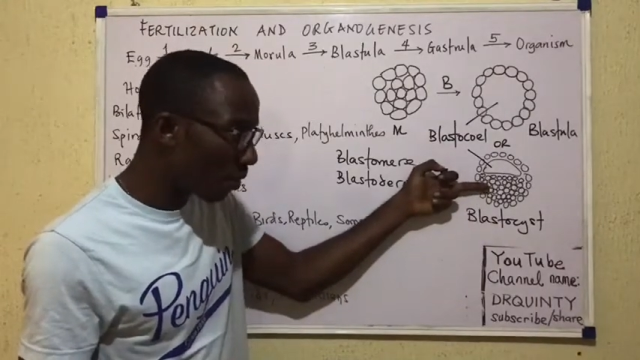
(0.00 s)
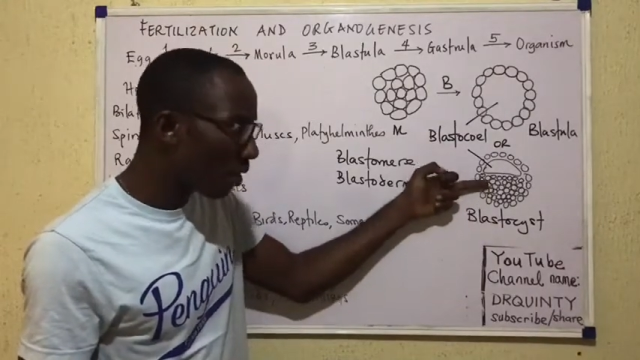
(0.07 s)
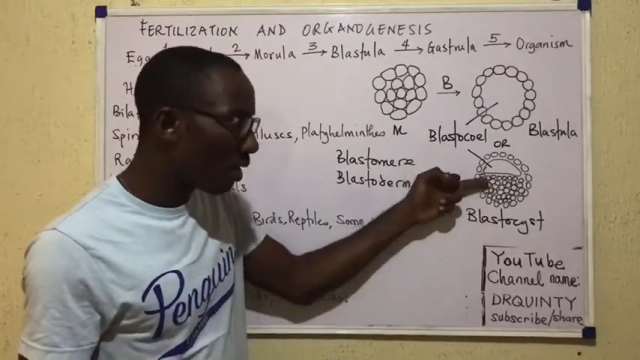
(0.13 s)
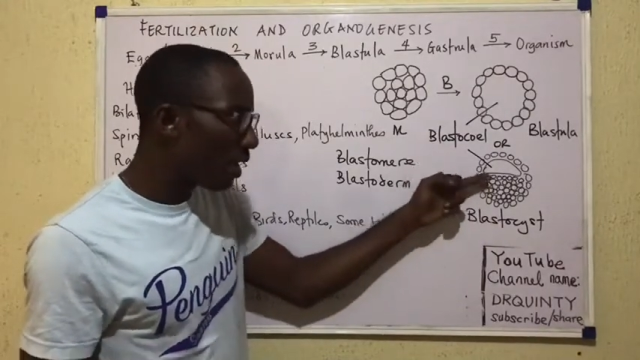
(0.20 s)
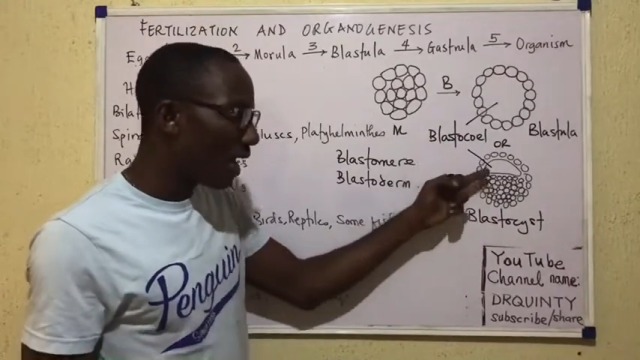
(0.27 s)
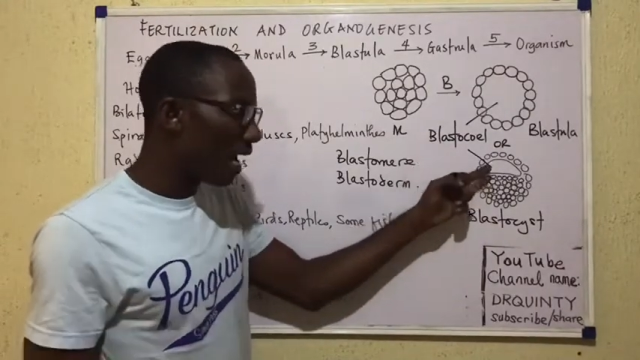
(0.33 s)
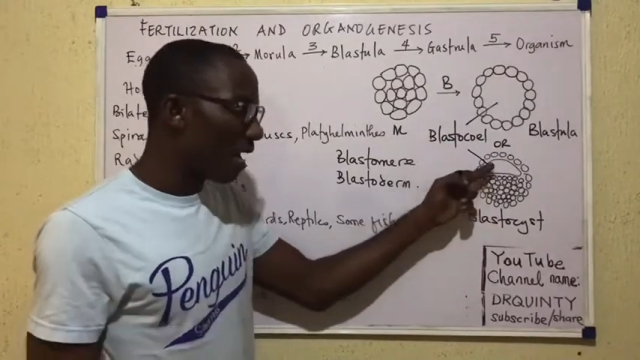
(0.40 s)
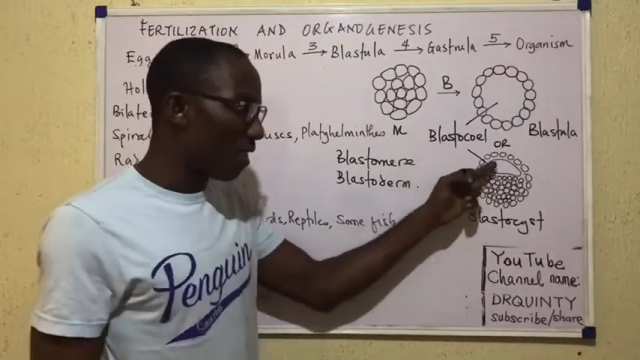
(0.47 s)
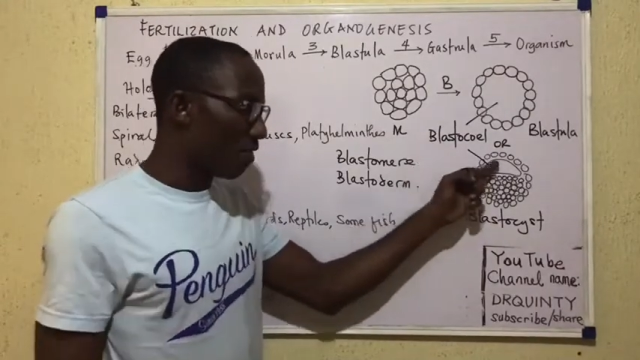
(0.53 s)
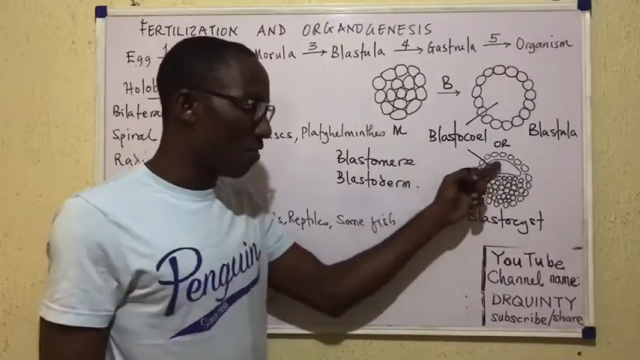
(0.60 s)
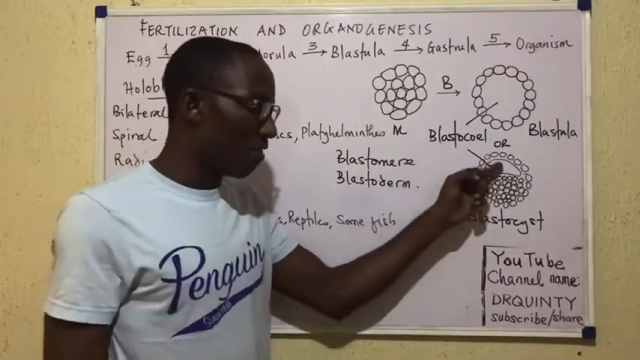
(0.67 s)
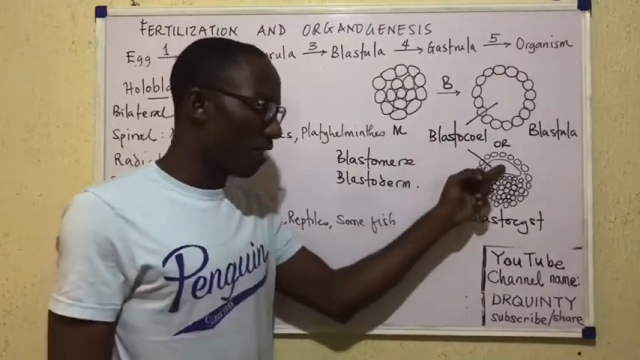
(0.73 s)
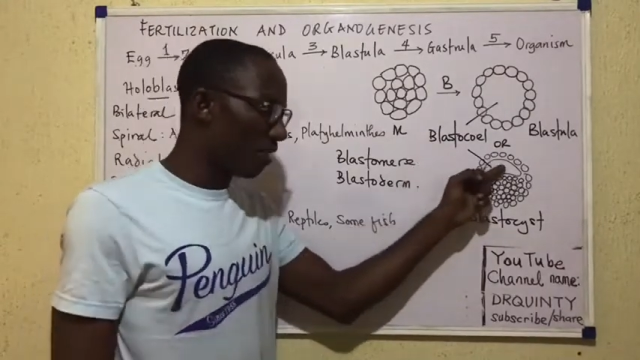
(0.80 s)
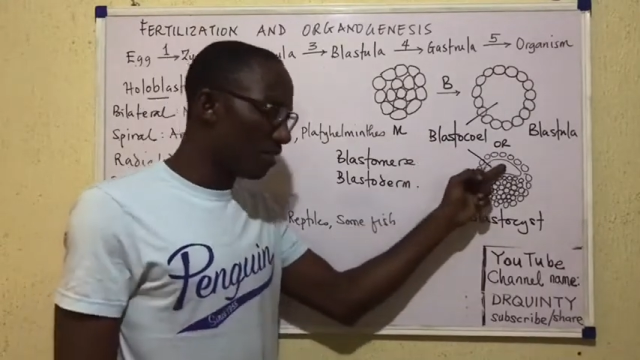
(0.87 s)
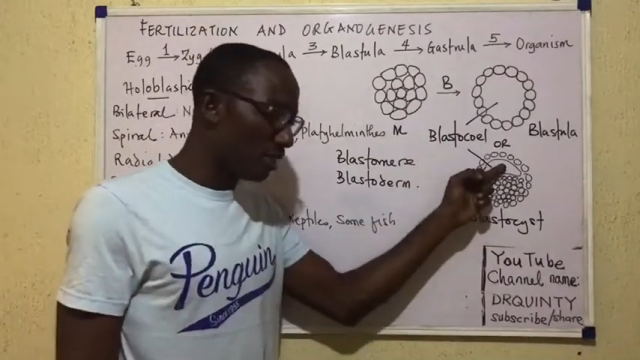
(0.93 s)
and then
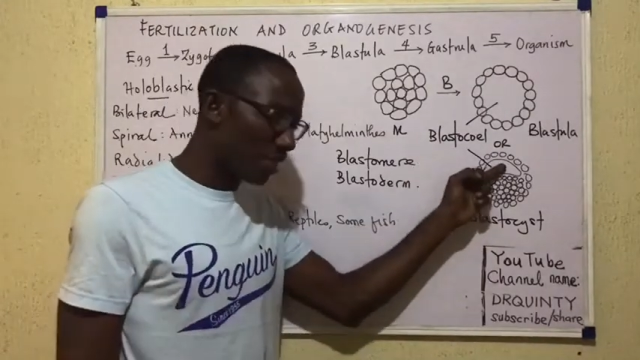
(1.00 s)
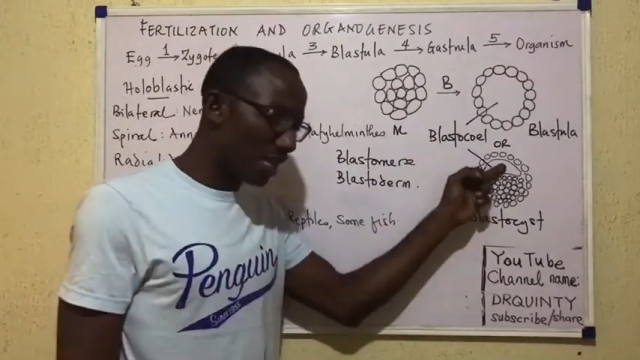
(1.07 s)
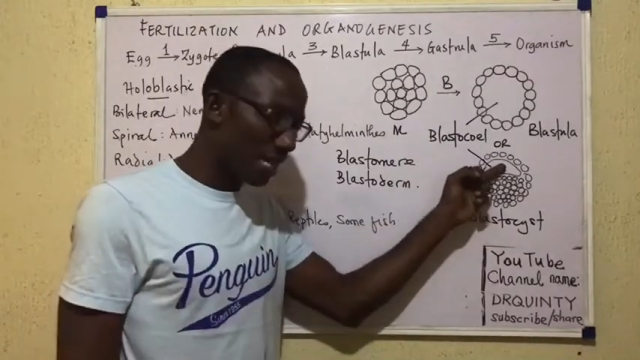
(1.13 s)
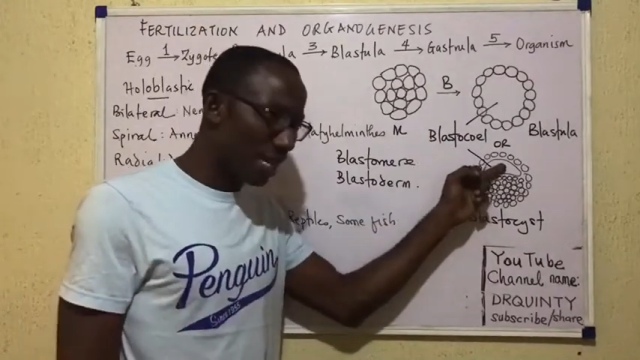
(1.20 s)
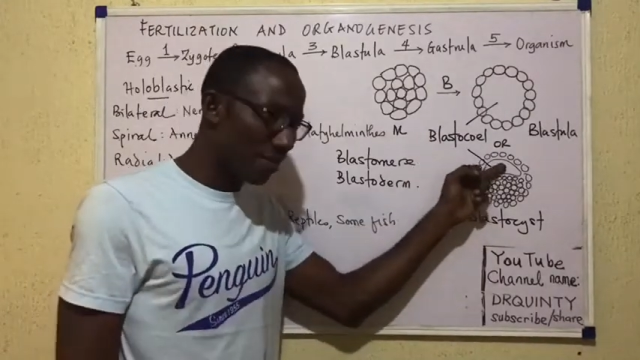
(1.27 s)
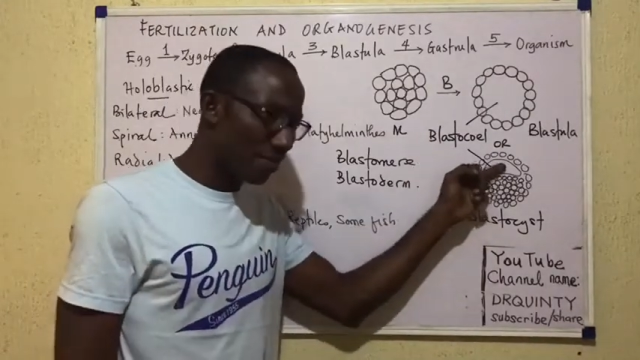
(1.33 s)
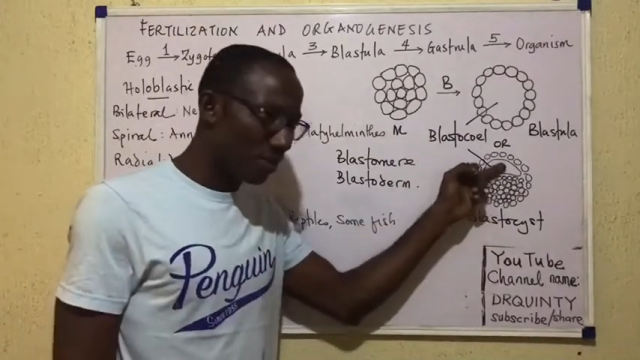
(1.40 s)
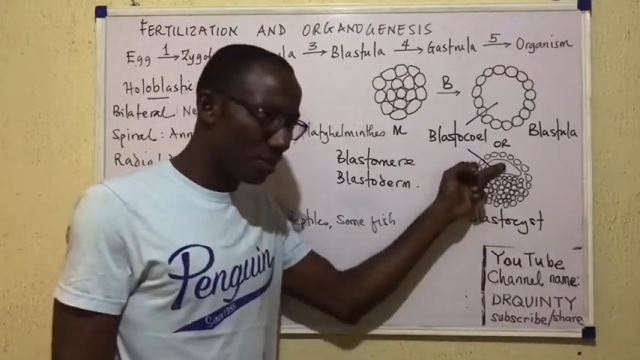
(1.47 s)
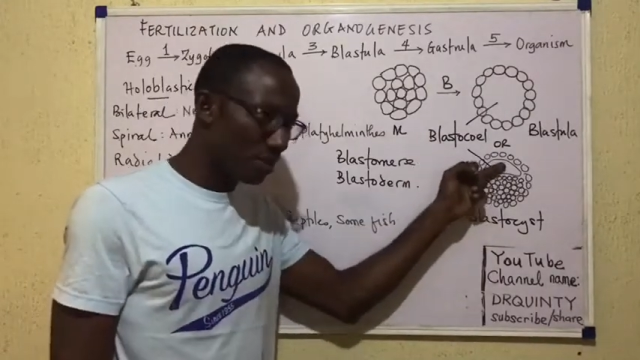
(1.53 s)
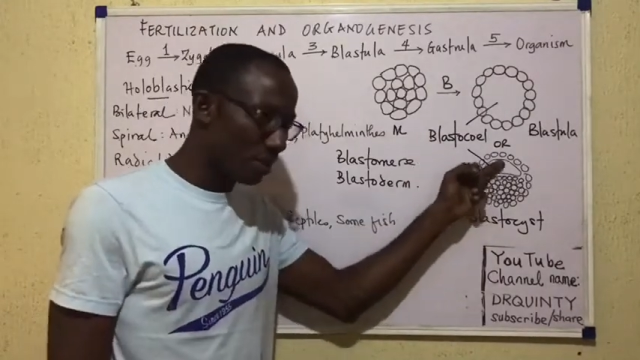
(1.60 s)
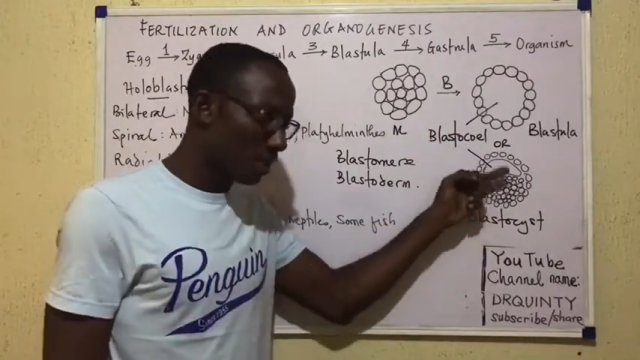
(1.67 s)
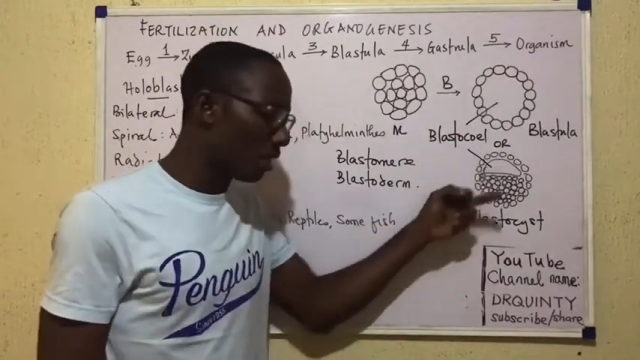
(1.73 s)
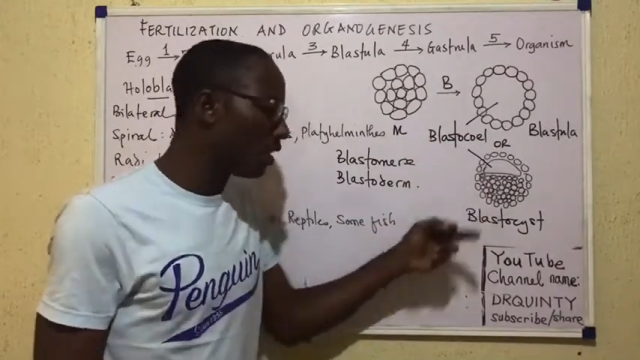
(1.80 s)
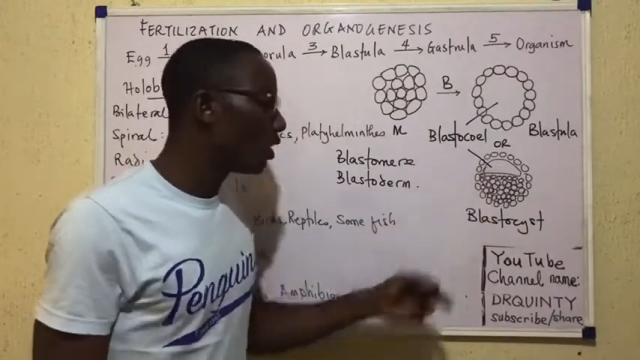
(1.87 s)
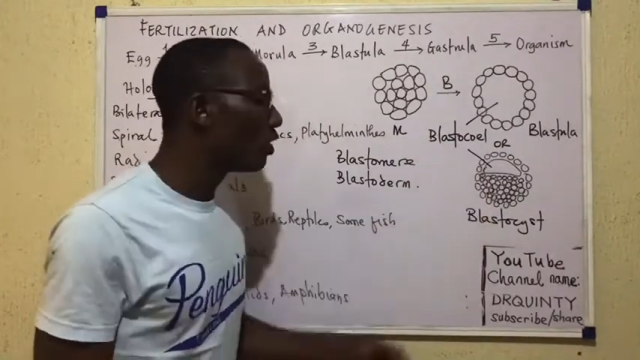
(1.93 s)
the cavity.
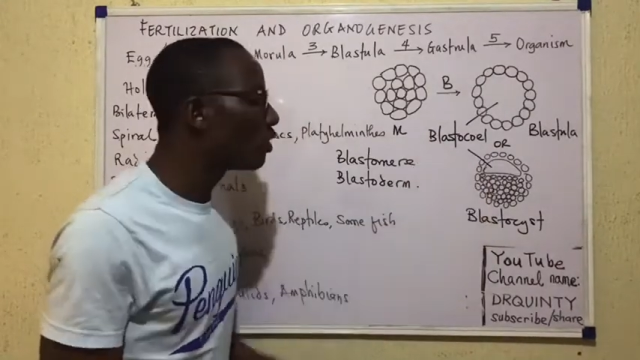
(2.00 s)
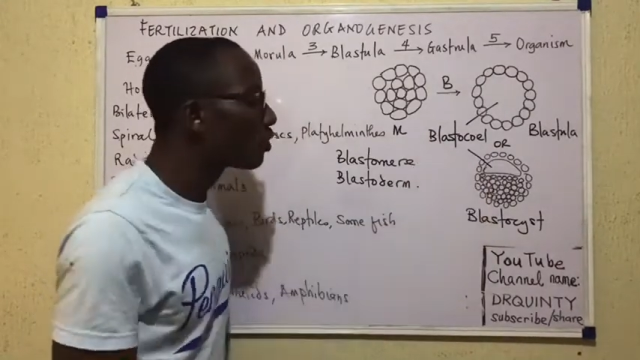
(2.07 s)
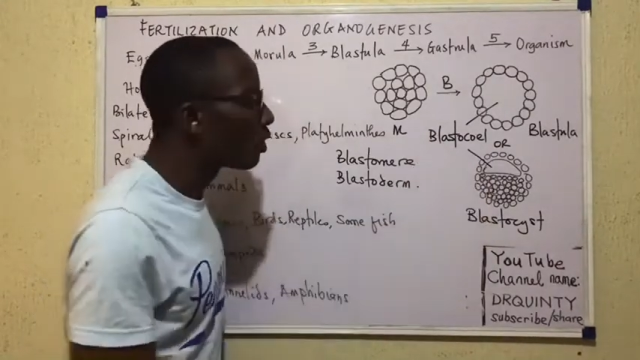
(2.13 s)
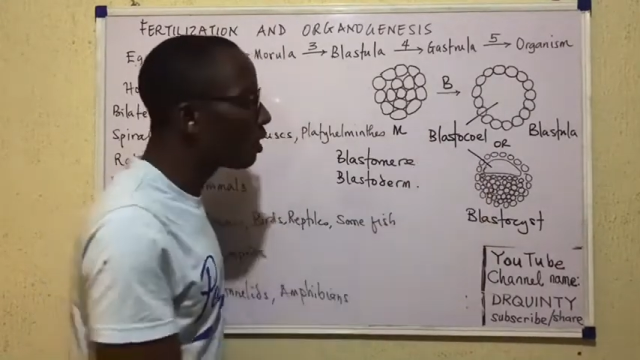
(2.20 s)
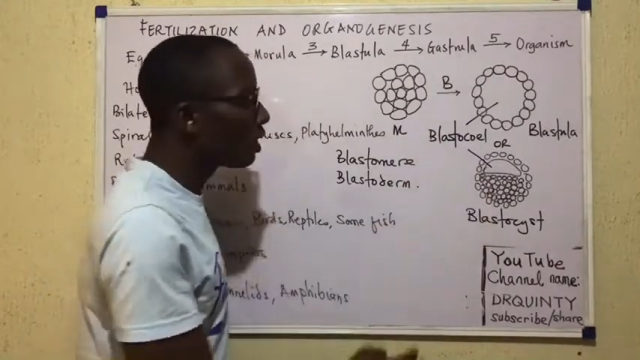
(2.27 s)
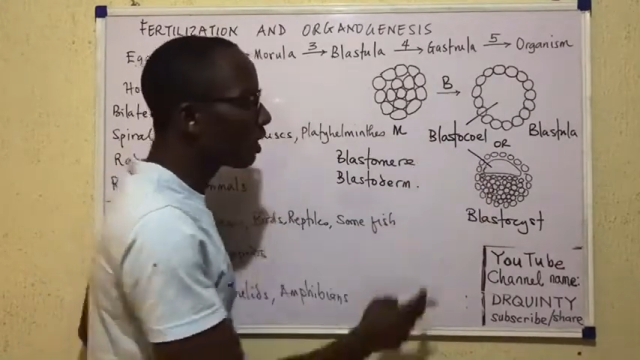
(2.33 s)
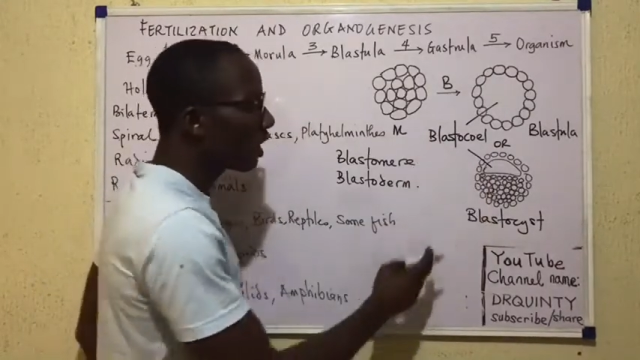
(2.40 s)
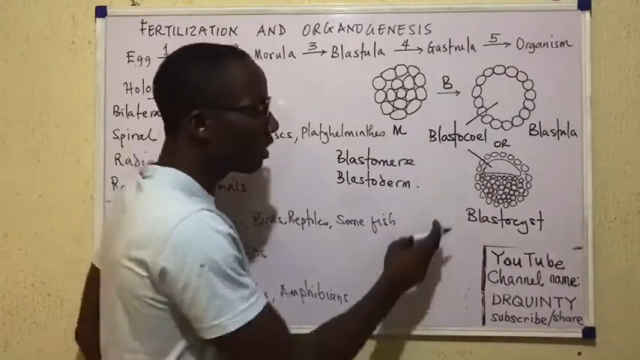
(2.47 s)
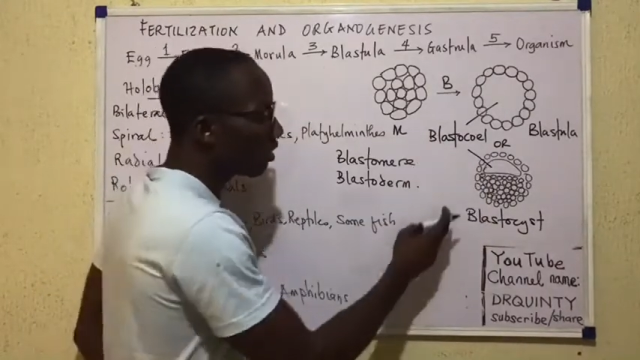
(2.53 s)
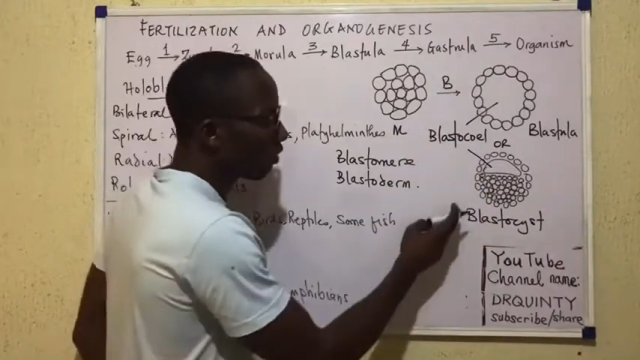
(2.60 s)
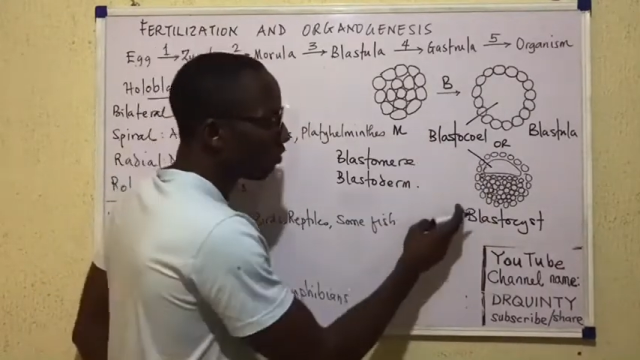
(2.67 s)
So in the case of the